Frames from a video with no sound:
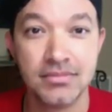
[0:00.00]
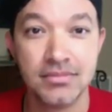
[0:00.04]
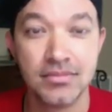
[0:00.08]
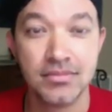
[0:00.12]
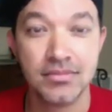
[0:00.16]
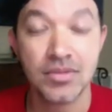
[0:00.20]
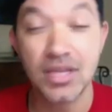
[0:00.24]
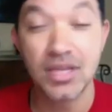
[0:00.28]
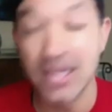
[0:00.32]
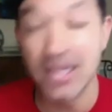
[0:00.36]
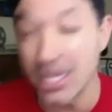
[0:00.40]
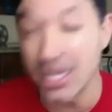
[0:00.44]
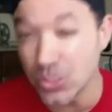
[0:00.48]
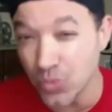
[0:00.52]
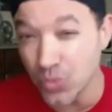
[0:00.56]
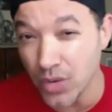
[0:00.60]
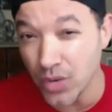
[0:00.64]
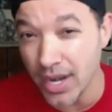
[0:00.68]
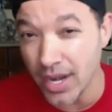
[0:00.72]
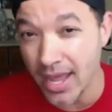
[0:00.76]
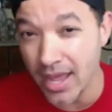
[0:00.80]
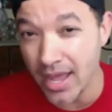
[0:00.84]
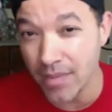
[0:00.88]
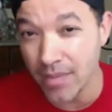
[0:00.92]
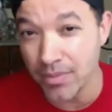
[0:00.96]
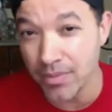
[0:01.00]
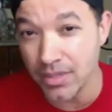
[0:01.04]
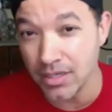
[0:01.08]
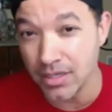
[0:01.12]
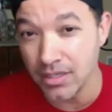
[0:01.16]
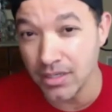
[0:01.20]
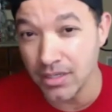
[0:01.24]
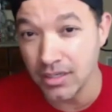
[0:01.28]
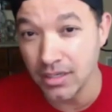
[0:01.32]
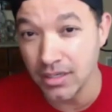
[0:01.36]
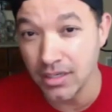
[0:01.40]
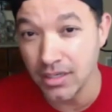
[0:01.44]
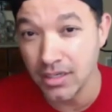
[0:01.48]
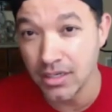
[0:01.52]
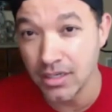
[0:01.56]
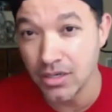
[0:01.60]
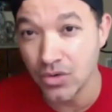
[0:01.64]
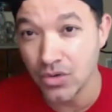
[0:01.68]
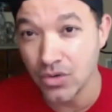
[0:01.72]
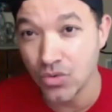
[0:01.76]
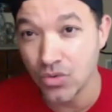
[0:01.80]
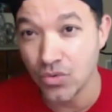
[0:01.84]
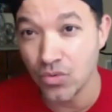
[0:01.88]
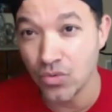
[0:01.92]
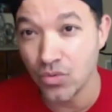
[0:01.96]
Guess what happened
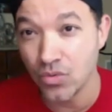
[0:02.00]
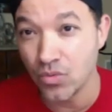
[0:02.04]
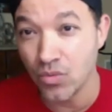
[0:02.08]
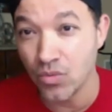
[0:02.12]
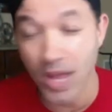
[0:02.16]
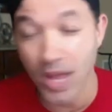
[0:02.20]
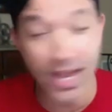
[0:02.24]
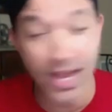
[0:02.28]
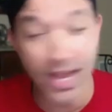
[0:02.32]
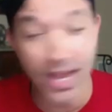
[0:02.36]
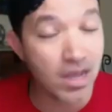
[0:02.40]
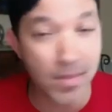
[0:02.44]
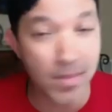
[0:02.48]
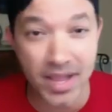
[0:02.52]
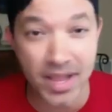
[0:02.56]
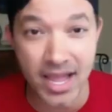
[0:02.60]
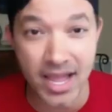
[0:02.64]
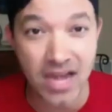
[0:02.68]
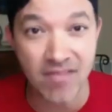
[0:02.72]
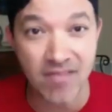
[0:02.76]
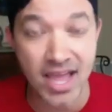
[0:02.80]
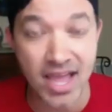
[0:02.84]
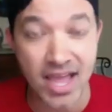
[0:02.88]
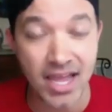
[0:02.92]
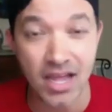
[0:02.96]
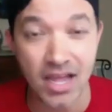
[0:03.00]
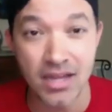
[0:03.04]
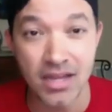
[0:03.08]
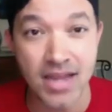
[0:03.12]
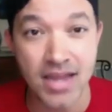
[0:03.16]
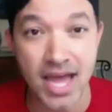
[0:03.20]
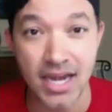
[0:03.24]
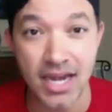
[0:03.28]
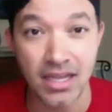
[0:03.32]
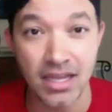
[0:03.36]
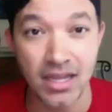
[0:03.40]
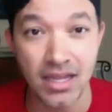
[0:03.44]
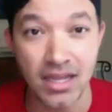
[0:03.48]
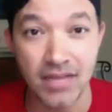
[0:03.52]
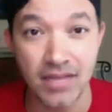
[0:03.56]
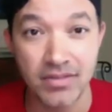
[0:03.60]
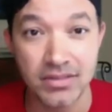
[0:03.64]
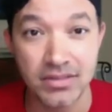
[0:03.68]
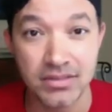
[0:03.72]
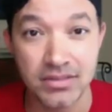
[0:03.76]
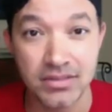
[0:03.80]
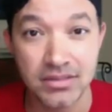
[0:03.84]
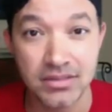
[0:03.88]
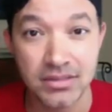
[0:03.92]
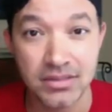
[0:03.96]
like coming out of 9/11?
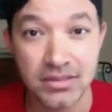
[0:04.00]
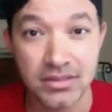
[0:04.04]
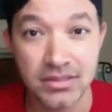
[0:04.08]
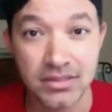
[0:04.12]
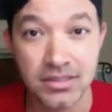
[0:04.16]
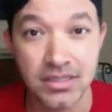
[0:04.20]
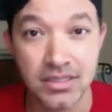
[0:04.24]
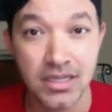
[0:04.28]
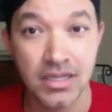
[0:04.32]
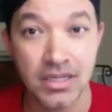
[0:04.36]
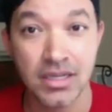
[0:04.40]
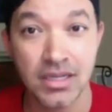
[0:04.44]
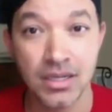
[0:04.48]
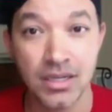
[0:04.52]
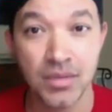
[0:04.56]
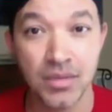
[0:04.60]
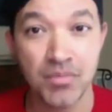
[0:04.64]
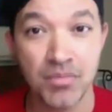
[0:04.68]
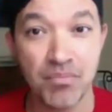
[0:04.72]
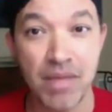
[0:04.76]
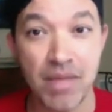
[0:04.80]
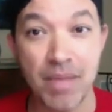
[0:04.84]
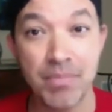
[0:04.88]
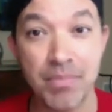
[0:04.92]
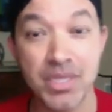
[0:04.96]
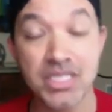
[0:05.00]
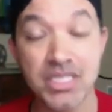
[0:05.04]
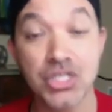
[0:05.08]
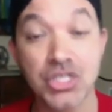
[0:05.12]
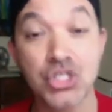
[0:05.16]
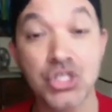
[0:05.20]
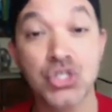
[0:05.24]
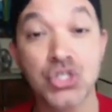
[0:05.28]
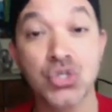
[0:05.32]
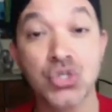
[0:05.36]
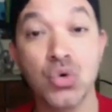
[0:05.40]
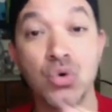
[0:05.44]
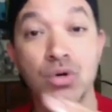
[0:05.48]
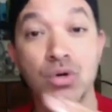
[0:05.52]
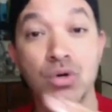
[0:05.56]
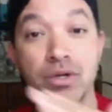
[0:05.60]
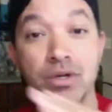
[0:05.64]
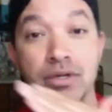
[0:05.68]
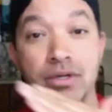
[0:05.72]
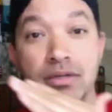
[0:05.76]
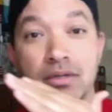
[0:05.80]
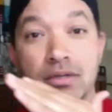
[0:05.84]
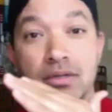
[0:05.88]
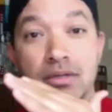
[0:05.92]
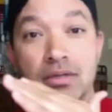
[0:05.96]
My business soared.
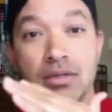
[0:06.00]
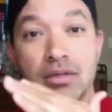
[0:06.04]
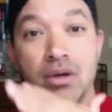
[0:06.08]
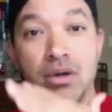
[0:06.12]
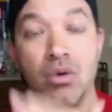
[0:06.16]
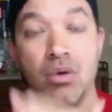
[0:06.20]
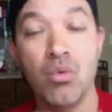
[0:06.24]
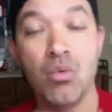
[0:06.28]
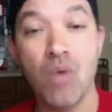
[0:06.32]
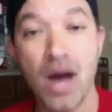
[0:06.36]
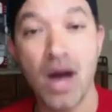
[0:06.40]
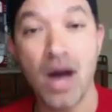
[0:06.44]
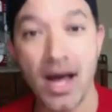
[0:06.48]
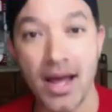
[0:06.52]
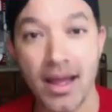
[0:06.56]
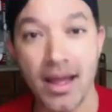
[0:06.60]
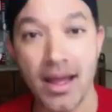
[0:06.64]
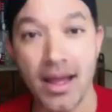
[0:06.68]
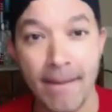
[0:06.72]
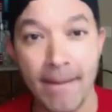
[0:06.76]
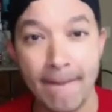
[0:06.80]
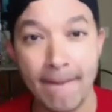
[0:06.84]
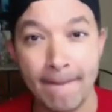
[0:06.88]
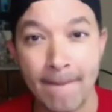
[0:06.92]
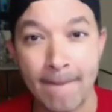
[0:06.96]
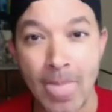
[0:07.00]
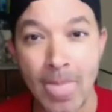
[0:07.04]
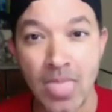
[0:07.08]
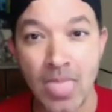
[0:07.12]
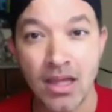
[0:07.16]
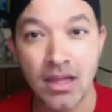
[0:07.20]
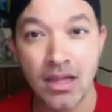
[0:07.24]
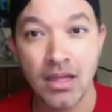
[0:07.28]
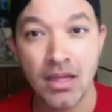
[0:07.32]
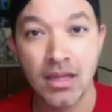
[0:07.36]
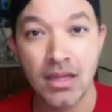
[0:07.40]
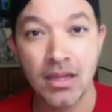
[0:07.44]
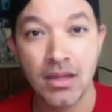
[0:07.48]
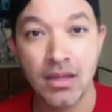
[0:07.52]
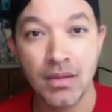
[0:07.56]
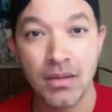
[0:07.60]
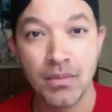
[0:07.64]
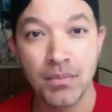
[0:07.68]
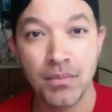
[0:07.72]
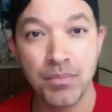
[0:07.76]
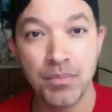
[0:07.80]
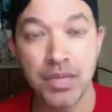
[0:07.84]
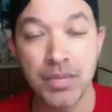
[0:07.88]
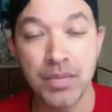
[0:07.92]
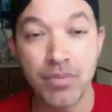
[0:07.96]
Why?
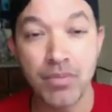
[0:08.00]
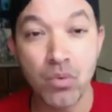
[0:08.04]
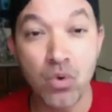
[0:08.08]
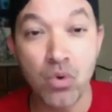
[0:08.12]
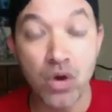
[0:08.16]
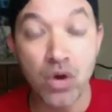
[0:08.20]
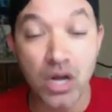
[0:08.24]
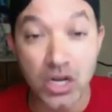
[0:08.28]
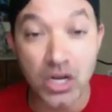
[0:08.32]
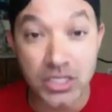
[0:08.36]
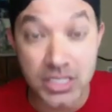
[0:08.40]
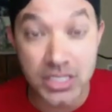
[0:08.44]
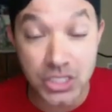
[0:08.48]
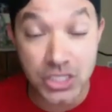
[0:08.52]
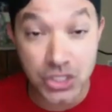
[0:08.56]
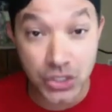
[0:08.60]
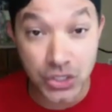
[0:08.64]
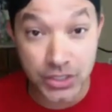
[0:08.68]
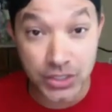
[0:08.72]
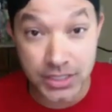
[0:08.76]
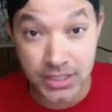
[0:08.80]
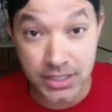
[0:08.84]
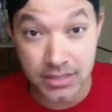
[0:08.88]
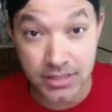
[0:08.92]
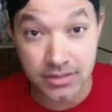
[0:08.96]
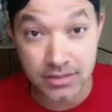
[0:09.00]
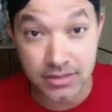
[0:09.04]
People were uncertain.